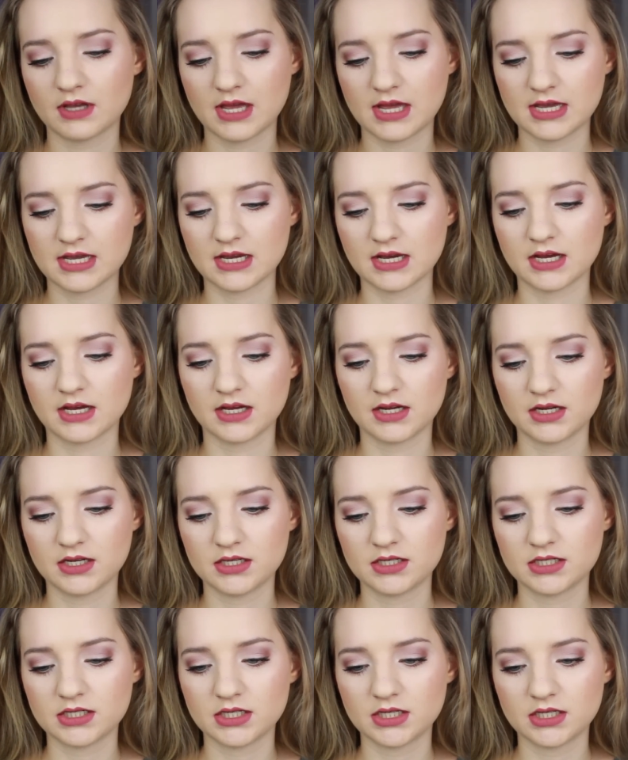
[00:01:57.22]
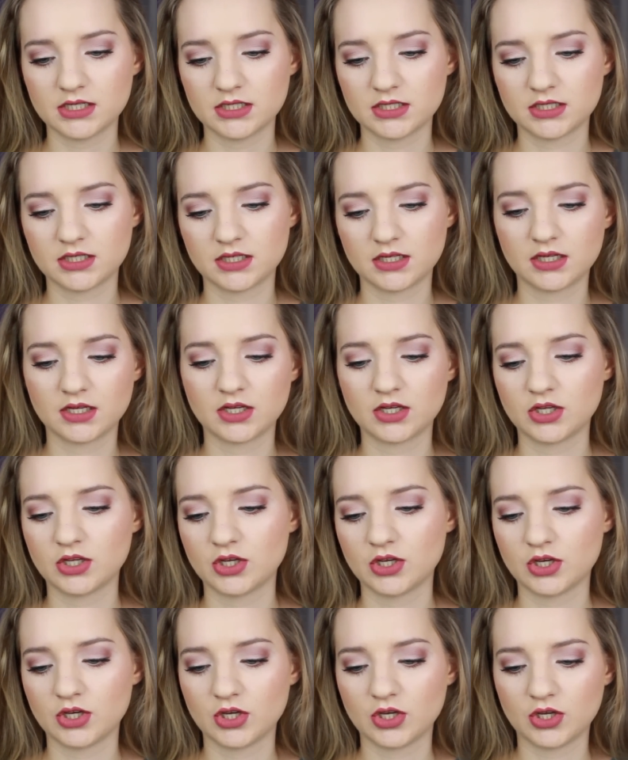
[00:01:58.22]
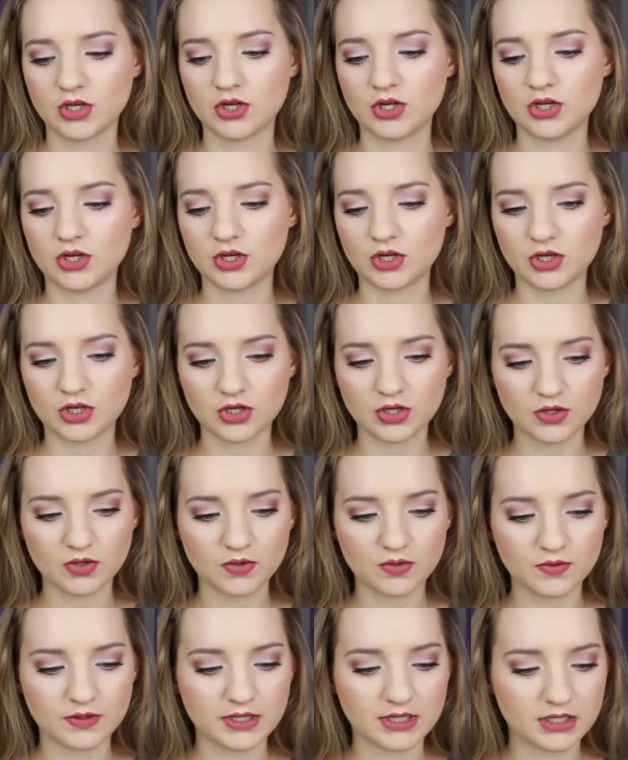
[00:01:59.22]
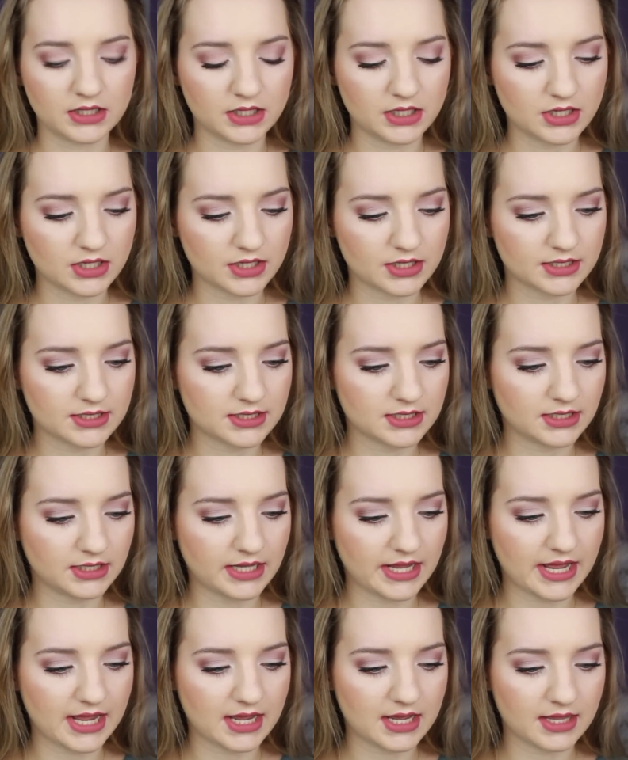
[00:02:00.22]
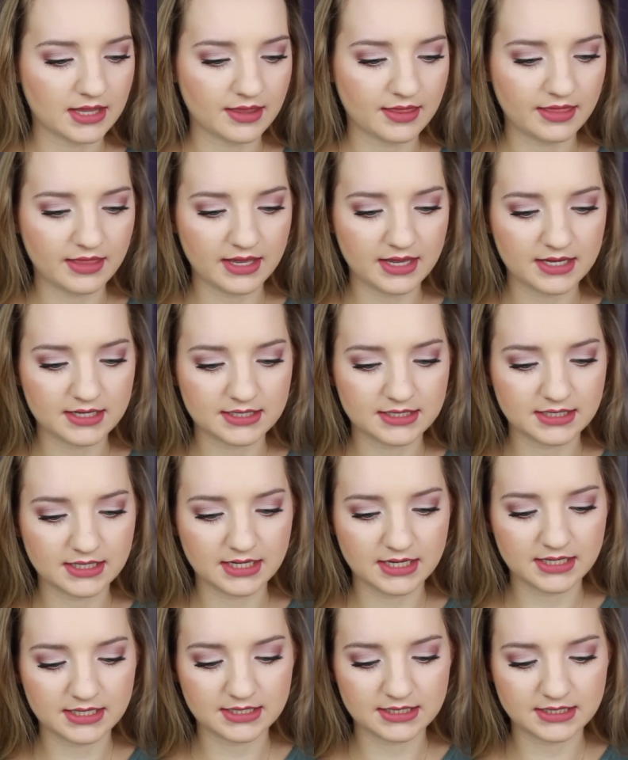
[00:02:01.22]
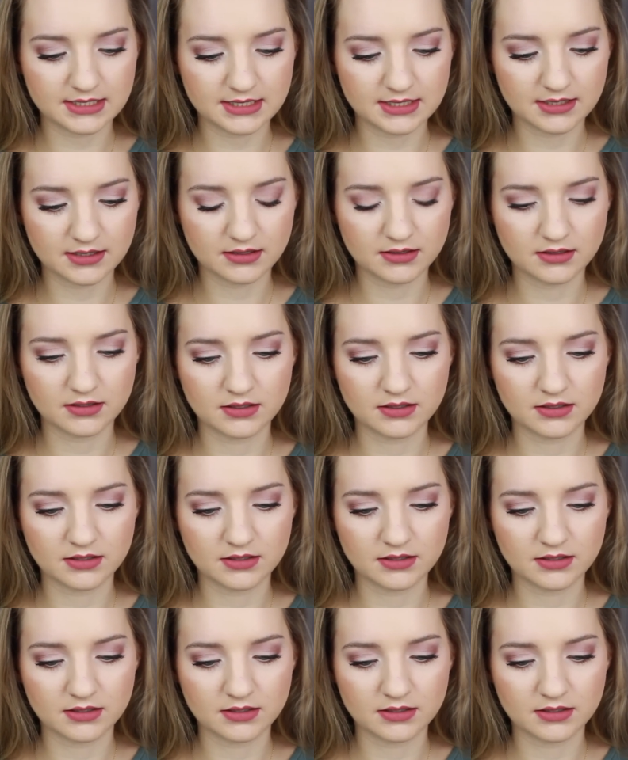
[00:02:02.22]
and it looks like this. It is,